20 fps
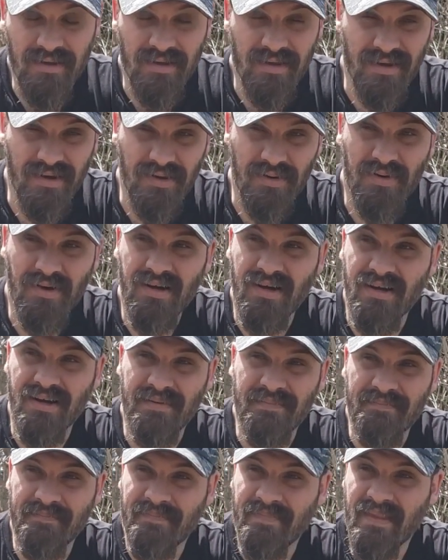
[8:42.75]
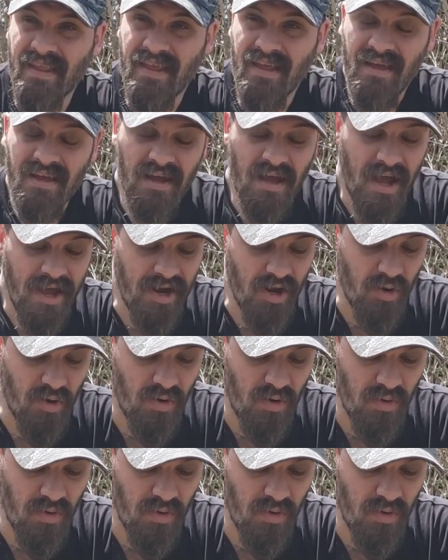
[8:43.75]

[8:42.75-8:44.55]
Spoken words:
You know, I know